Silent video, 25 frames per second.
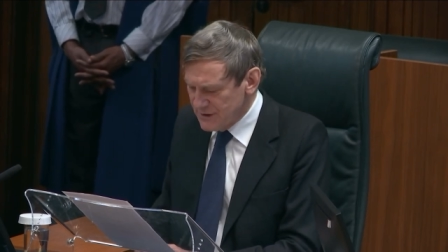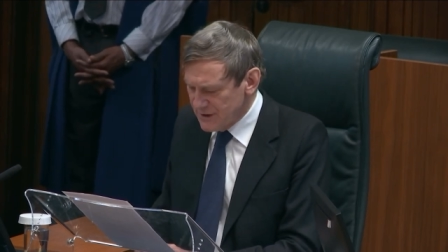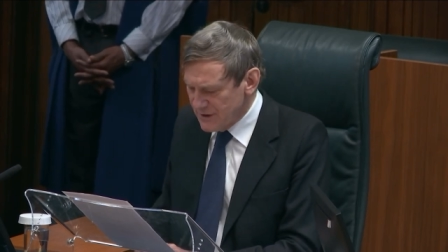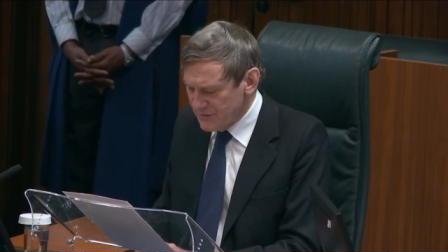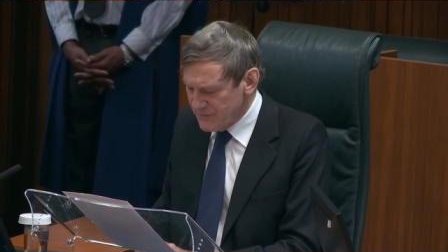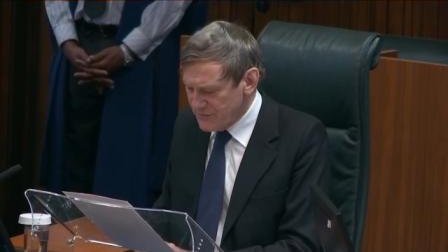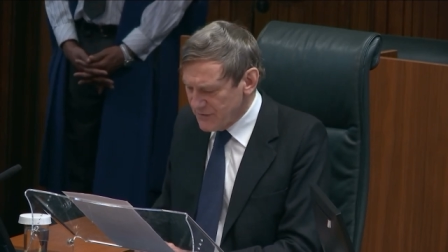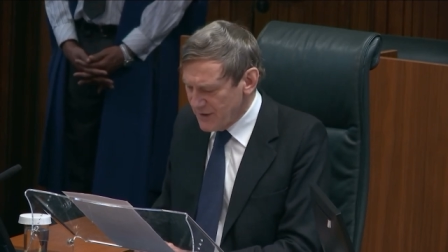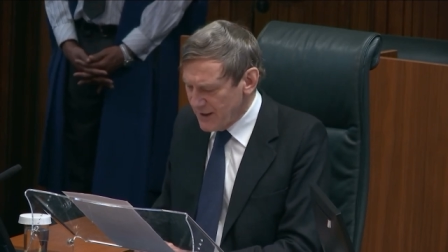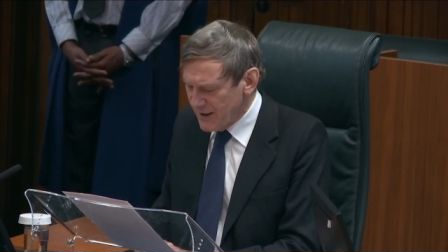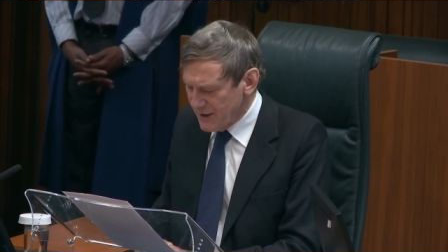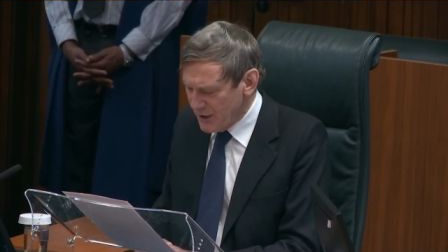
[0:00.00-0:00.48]

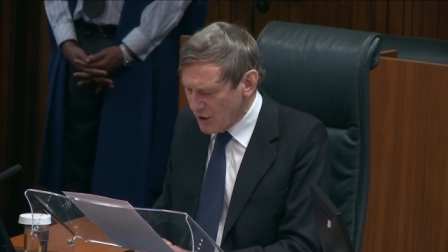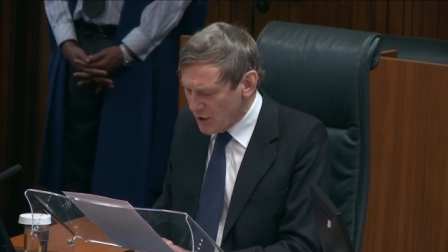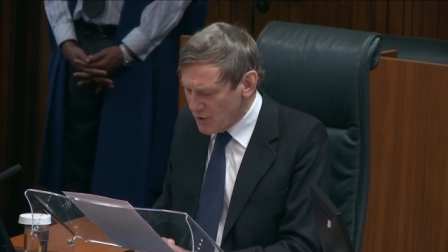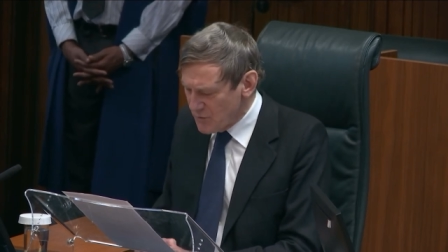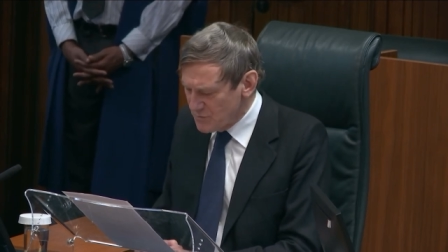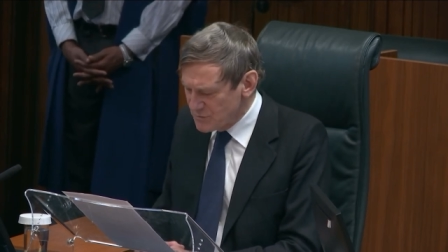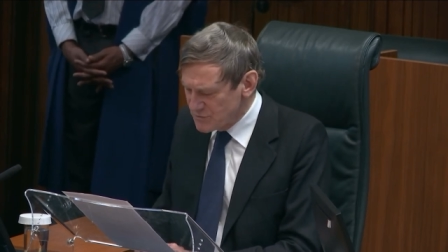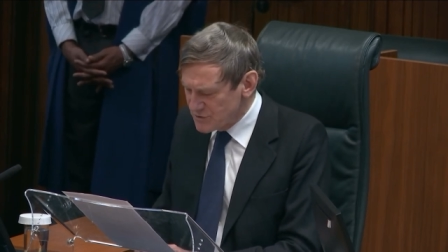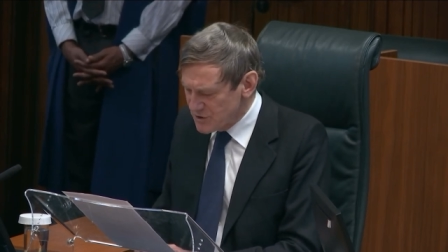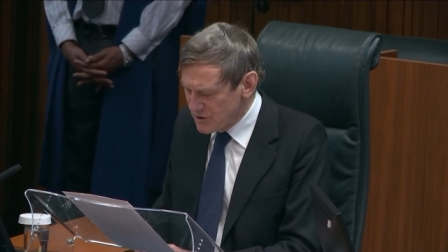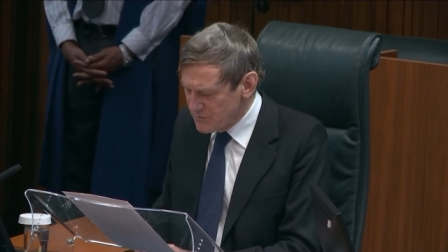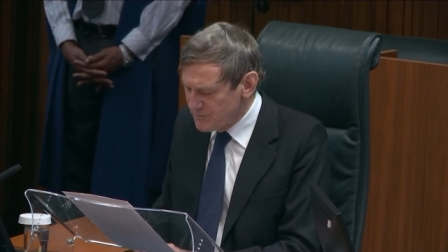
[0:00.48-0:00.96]
if their
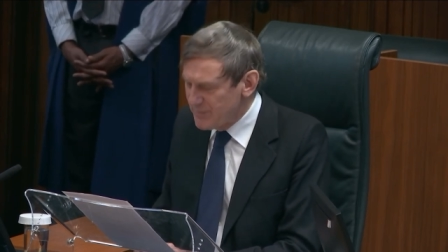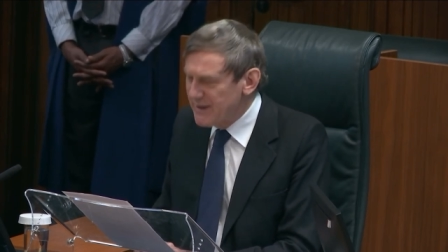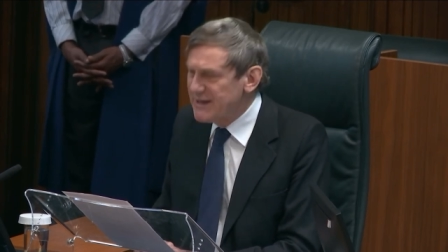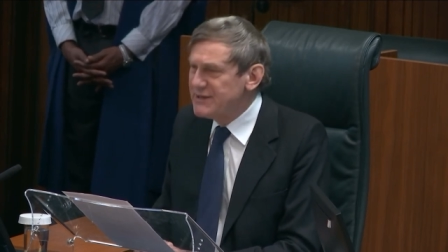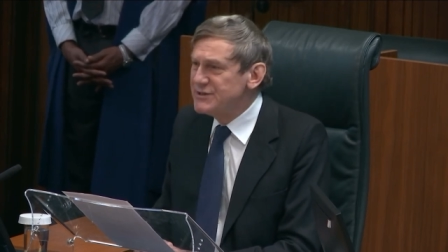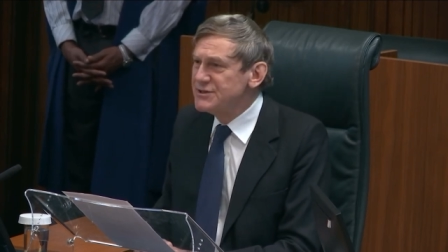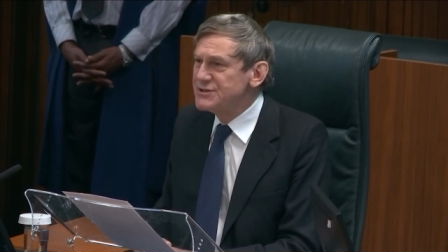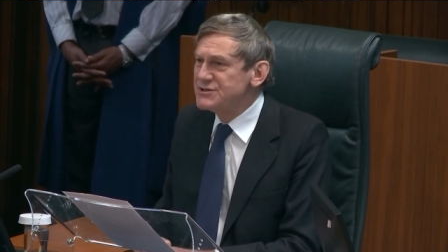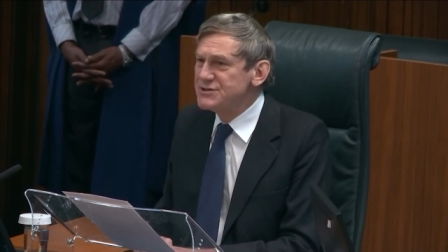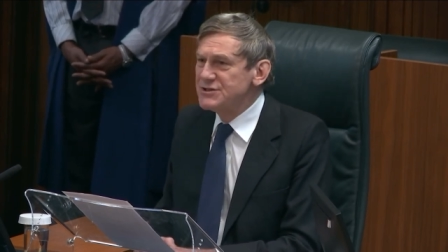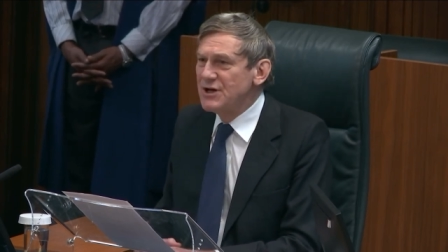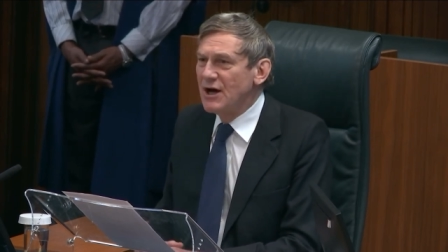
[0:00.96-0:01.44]
homes had
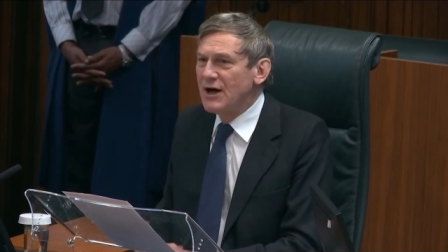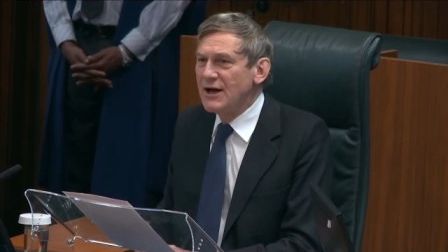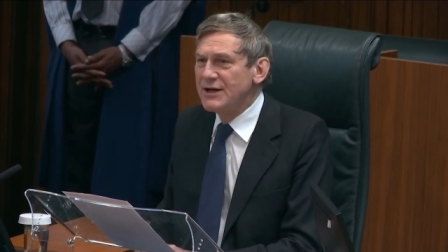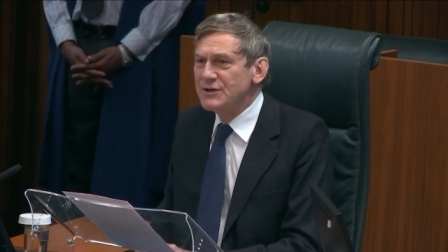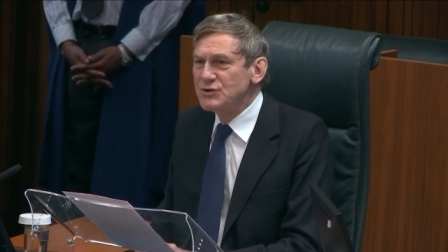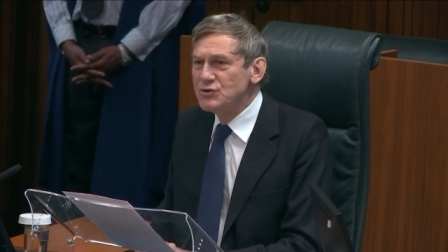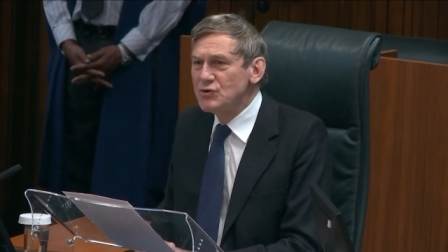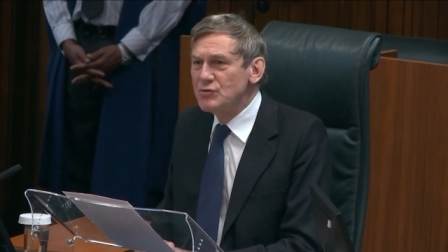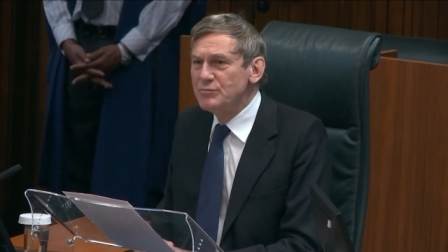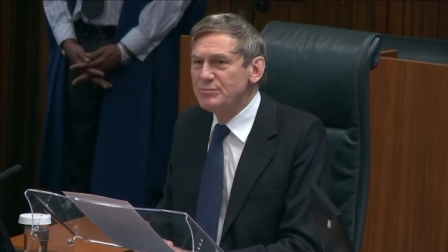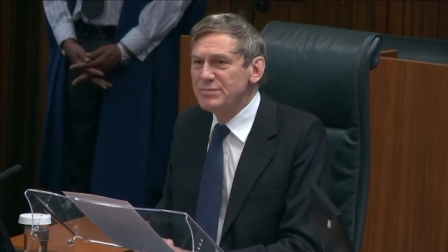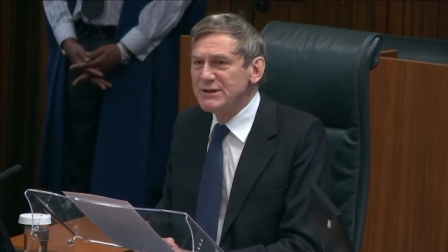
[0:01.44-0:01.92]
been
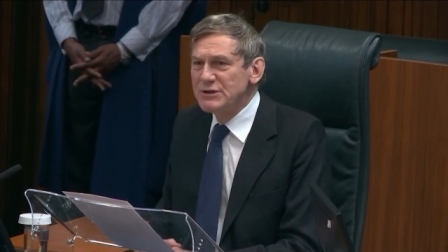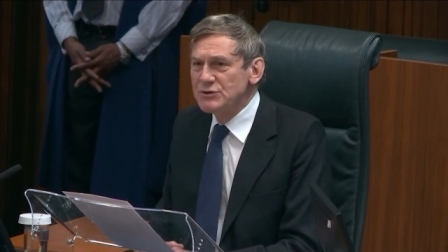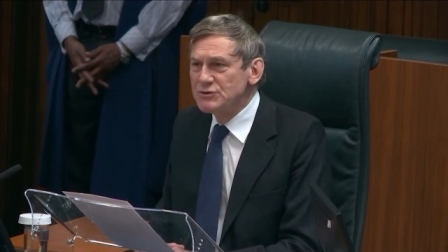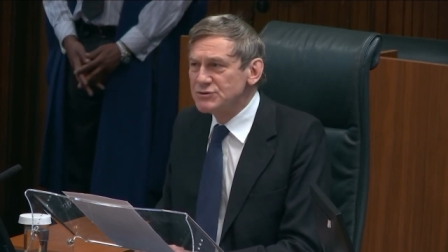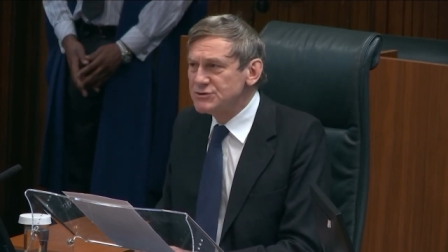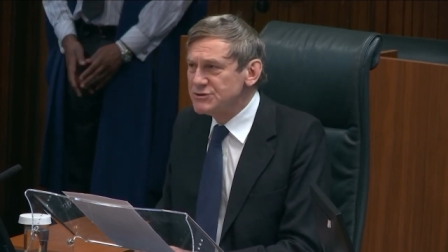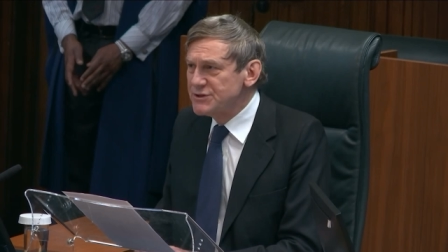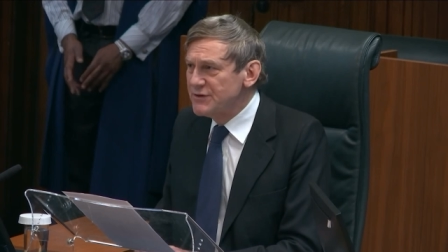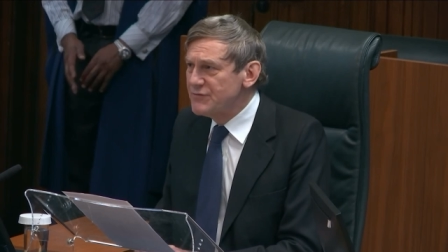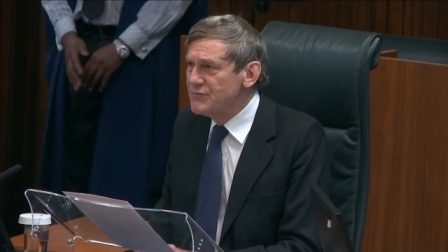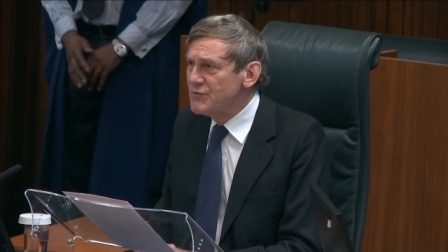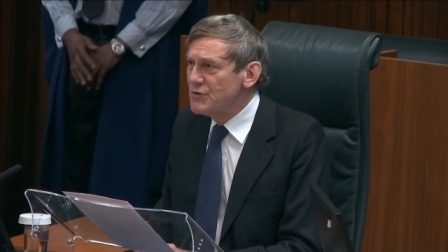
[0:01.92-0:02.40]
designed or
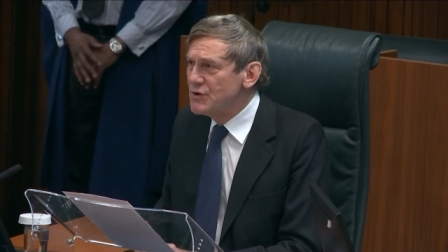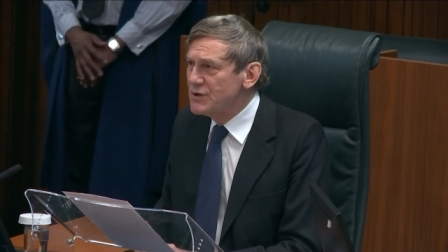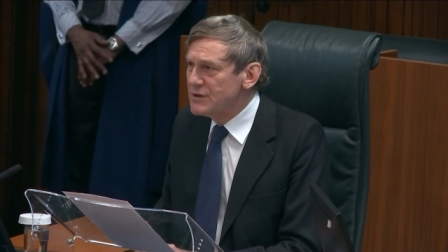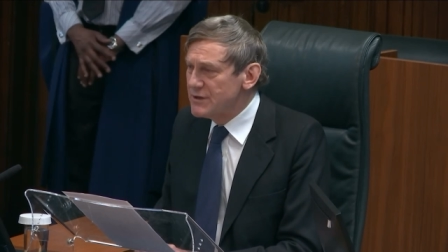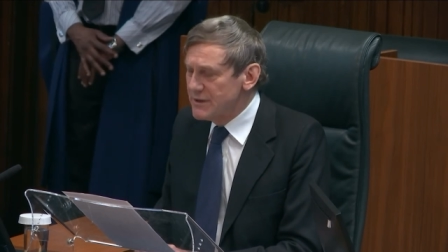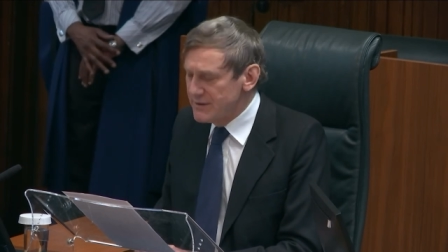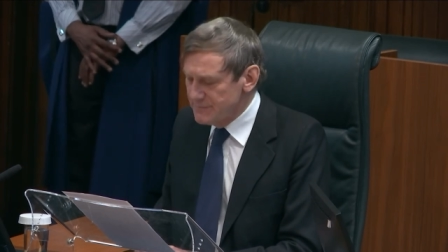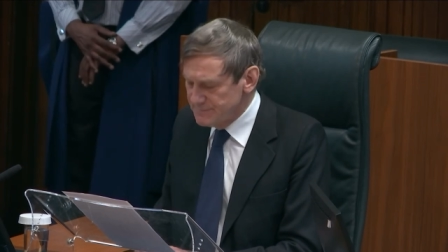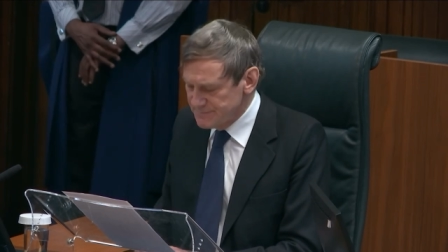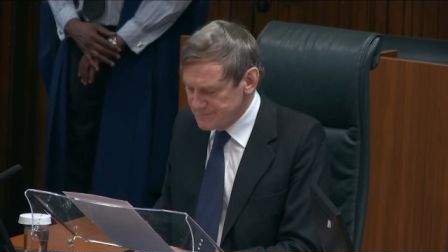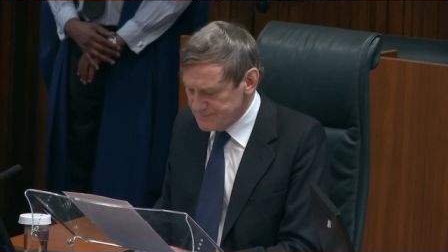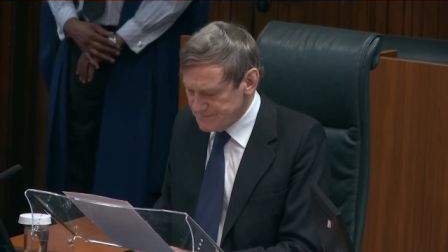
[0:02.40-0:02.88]
built
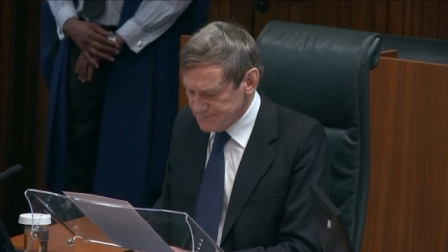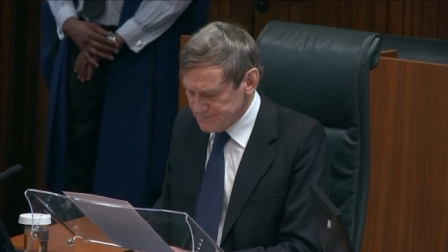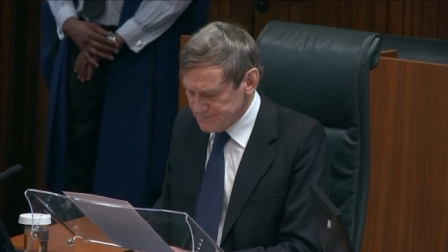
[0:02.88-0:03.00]
differently.